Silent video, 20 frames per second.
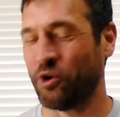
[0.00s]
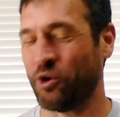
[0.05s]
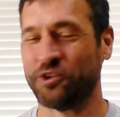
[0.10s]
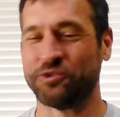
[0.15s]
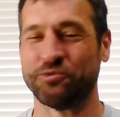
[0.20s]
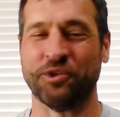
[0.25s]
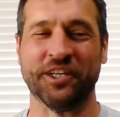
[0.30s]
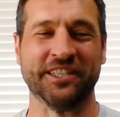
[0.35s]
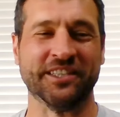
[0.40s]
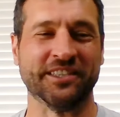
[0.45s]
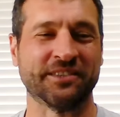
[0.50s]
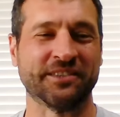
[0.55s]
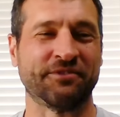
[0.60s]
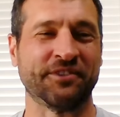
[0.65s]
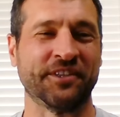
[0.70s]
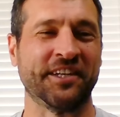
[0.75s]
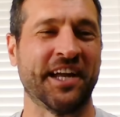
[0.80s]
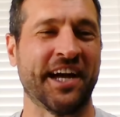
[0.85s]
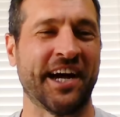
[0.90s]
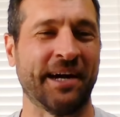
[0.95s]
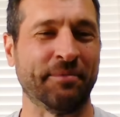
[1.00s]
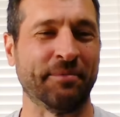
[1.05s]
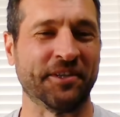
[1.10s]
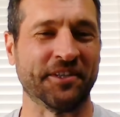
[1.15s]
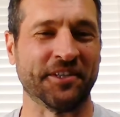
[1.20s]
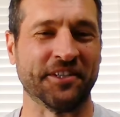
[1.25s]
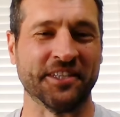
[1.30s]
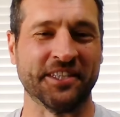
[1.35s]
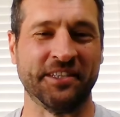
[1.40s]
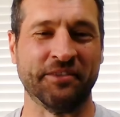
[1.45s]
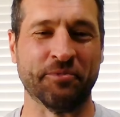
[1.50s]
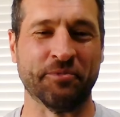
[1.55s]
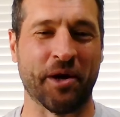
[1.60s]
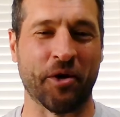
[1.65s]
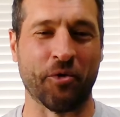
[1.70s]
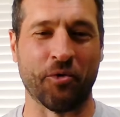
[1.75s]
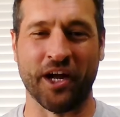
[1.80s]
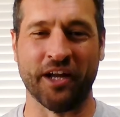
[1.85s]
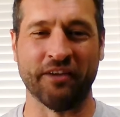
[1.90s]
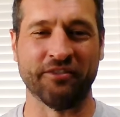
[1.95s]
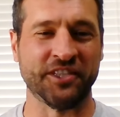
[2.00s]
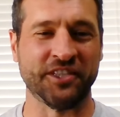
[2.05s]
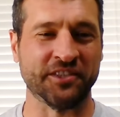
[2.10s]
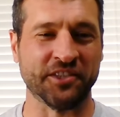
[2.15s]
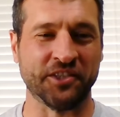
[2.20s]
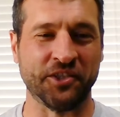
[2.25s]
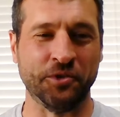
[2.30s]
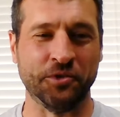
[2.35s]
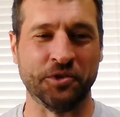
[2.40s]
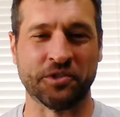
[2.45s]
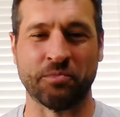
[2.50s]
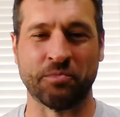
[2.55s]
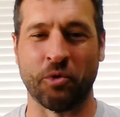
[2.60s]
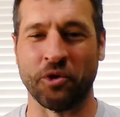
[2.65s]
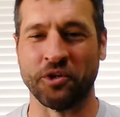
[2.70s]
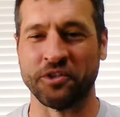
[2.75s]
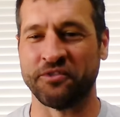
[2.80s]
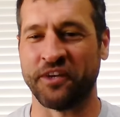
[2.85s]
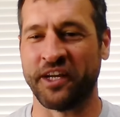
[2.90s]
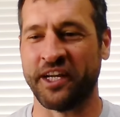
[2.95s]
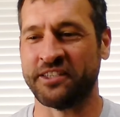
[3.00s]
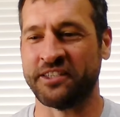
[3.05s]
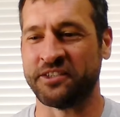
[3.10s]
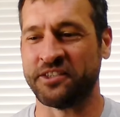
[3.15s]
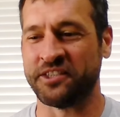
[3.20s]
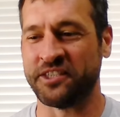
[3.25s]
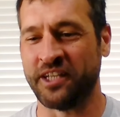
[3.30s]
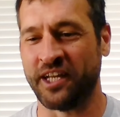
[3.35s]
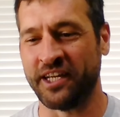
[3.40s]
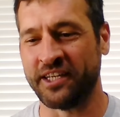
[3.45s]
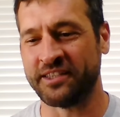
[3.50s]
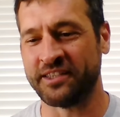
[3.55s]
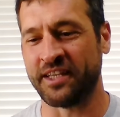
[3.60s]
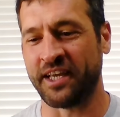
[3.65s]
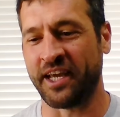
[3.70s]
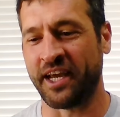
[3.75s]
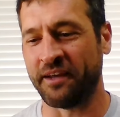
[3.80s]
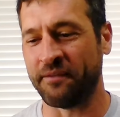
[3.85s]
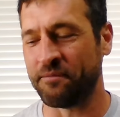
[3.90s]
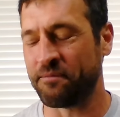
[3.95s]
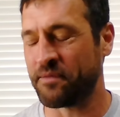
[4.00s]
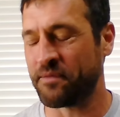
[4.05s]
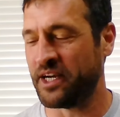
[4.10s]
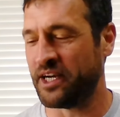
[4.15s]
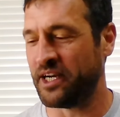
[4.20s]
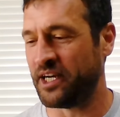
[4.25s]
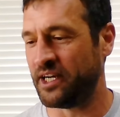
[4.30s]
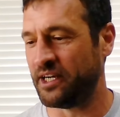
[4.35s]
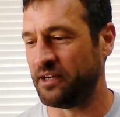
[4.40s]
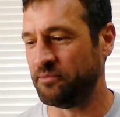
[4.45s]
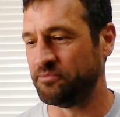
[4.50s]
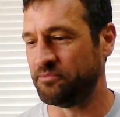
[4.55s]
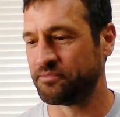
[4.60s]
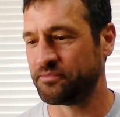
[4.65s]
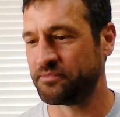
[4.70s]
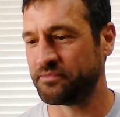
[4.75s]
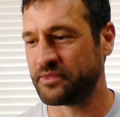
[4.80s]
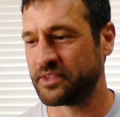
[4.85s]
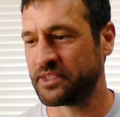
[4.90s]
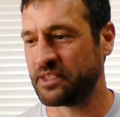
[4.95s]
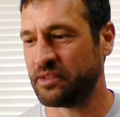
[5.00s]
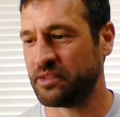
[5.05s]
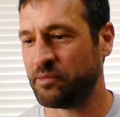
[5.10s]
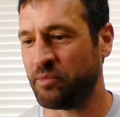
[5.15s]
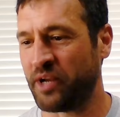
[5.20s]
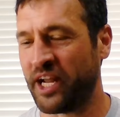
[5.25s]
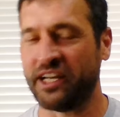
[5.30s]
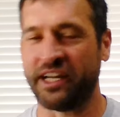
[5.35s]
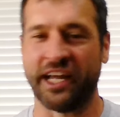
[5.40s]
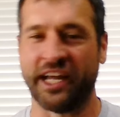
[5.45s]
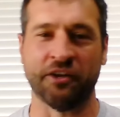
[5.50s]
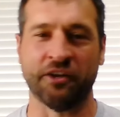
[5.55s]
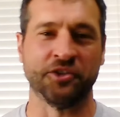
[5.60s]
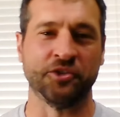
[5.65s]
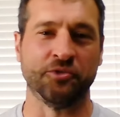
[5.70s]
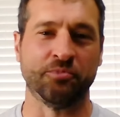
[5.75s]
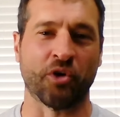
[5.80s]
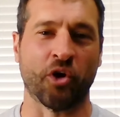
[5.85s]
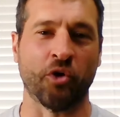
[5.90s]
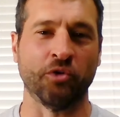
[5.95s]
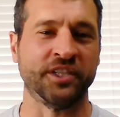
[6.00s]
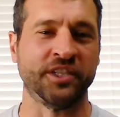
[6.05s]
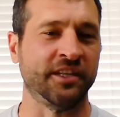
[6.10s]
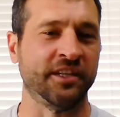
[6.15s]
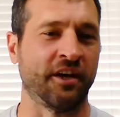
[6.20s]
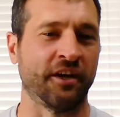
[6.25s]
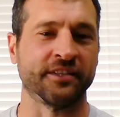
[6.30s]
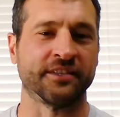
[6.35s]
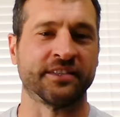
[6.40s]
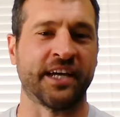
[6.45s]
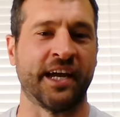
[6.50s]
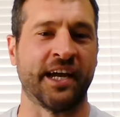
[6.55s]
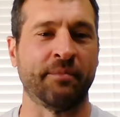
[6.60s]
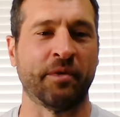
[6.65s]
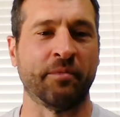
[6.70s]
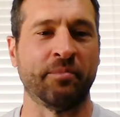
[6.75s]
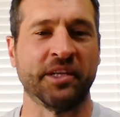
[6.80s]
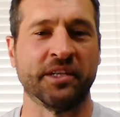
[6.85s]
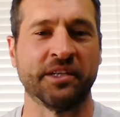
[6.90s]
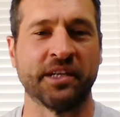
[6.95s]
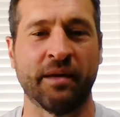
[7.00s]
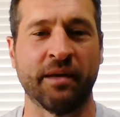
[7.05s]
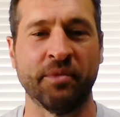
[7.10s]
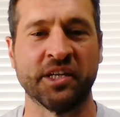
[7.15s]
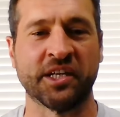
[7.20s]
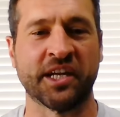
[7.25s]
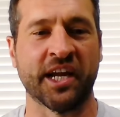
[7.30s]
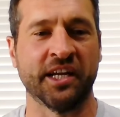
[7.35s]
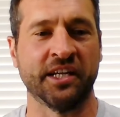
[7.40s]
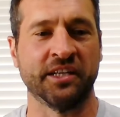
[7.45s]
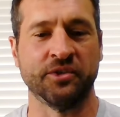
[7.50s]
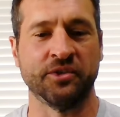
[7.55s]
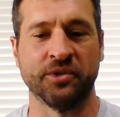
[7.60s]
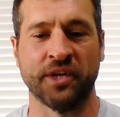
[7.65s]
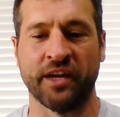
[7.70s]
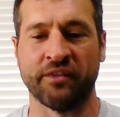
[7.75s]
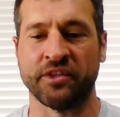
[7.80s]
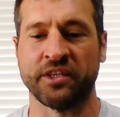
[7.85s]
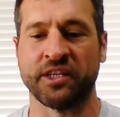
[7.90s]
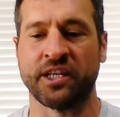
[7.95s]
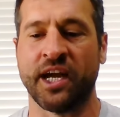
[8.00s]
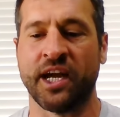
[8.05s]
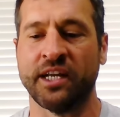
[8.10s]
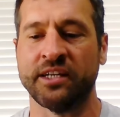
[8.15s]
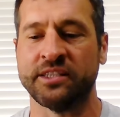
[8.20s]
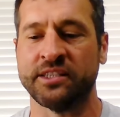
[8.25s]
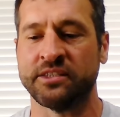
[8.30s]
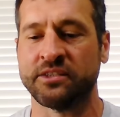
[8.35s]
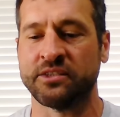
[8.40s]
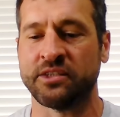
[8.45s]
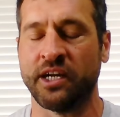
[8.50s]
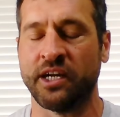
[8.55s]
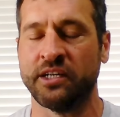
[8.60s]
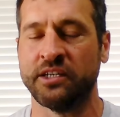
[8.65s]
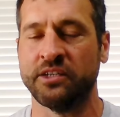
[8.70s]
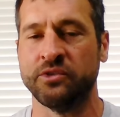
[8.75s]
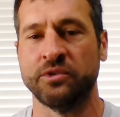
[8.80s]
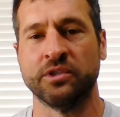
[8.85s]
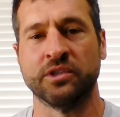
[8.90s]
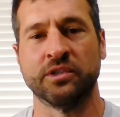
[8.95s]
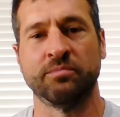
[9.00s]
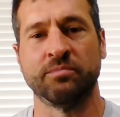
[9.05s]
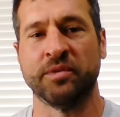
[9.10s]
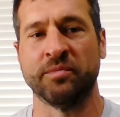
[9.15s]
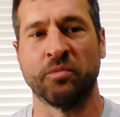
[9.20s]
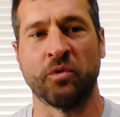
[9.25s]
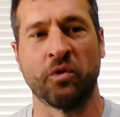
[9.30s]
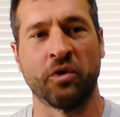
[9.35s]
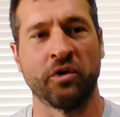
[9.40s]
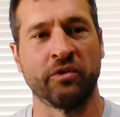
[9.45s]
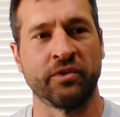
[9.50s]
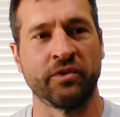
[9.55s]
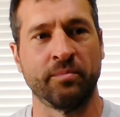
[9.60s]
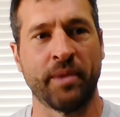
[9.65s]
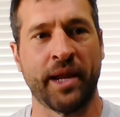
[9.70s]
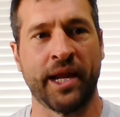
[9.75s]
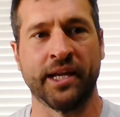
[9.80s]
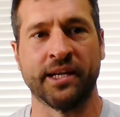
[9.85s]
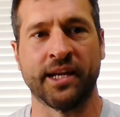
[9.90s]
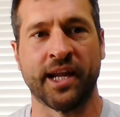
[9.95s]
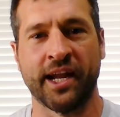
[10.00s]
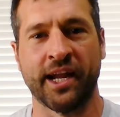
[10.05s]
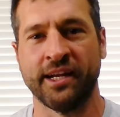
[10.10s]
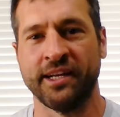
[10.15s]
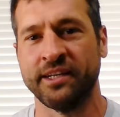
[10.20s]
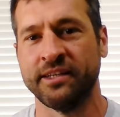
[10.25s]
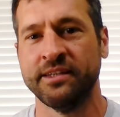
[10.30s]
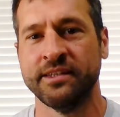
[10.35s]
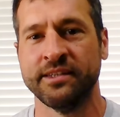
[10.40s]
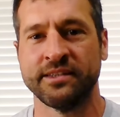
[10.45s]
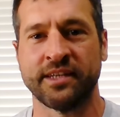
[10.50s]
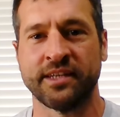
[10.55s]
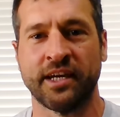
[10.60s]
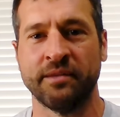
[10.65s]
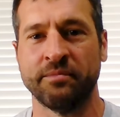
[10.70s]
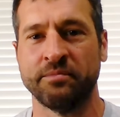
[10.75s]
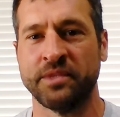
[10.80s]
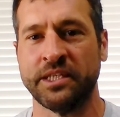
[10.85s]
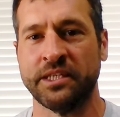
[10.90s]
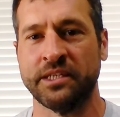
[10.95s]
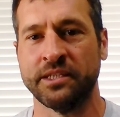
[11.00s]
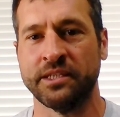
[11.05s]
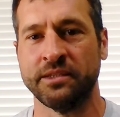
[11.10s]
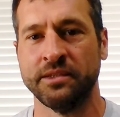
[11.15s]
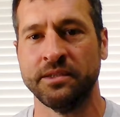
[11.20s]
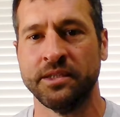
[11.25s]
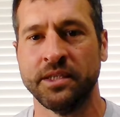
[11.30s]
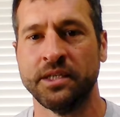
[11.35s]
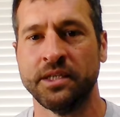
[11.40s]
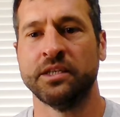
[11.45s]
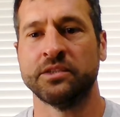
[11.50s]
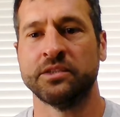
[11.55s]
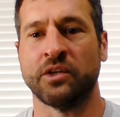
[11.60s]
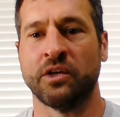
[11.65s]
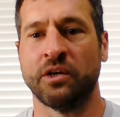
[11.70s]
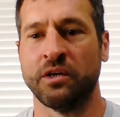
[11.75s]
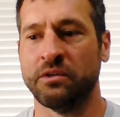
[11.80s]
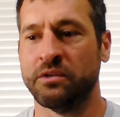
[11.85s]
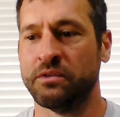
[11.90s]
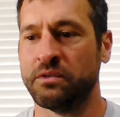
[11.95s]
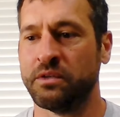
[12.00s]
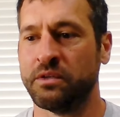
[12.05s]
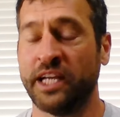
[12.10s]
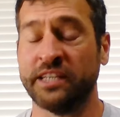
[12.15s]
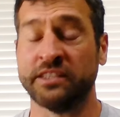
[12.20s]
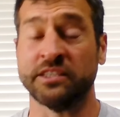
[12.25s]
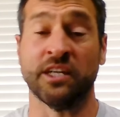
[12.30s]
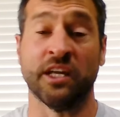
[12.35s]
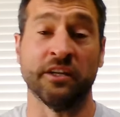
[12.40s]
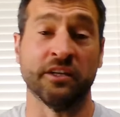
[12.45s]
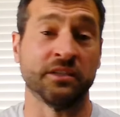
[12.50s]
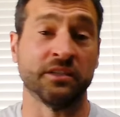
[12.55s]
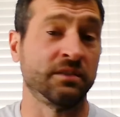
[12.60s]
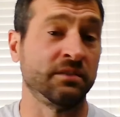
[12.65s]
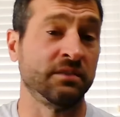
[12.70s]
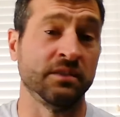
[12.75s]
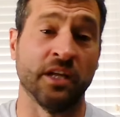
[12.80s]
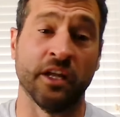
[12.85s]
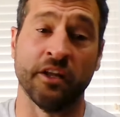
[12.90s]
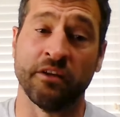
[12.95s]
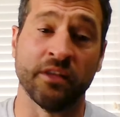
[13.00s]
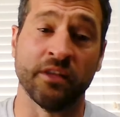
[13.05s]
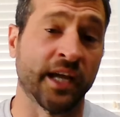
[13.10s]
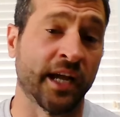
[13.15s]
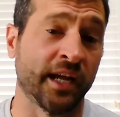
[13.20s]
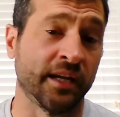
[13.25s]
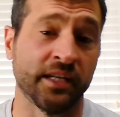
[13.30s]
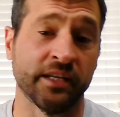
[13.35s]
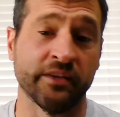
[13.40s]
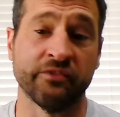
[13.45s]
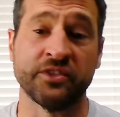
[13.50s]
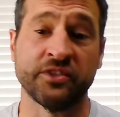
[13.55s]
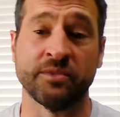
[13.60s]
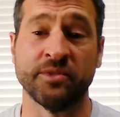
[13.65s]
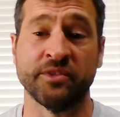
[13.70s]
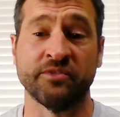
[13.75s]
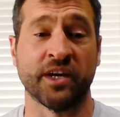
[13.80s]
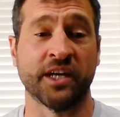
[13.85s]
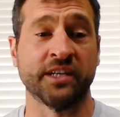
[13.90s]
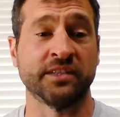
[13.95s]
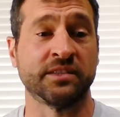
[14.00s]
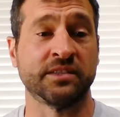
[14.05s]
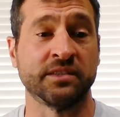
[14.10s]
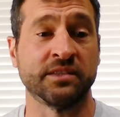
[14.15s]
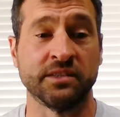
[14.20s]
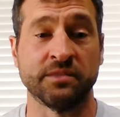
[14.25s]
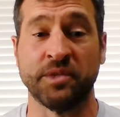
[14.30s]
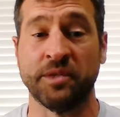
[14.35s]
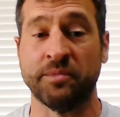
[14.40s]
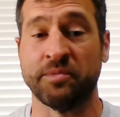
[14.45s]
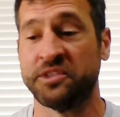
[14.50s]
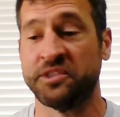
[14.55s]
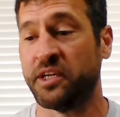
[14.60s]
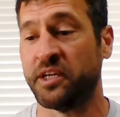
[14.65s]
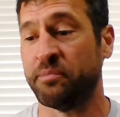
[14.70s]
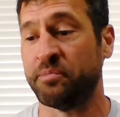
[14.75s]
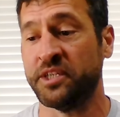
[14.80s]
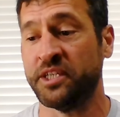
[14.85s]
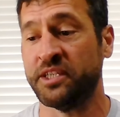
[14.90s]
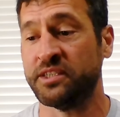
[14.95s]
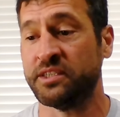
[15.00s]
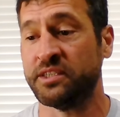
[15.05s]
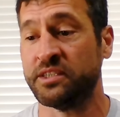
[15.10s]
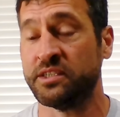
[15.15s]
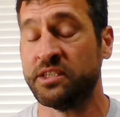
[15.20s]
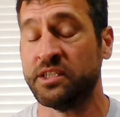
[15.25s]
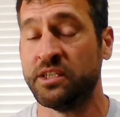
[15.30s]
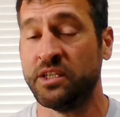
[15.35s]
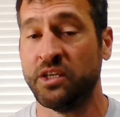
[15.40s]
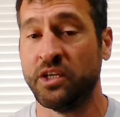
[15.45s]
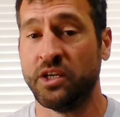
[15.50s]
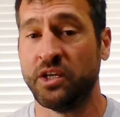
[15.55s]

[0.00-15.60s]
s'mores one is phenomenal. Even my wife, she's a huge s'mores fan. So she likes that. But I don't do protein all the time. I've been kind of doing after the contest, trying to do a little bit more of a main gaining type deal. So that's another thing I'd give some advice to these people jumping is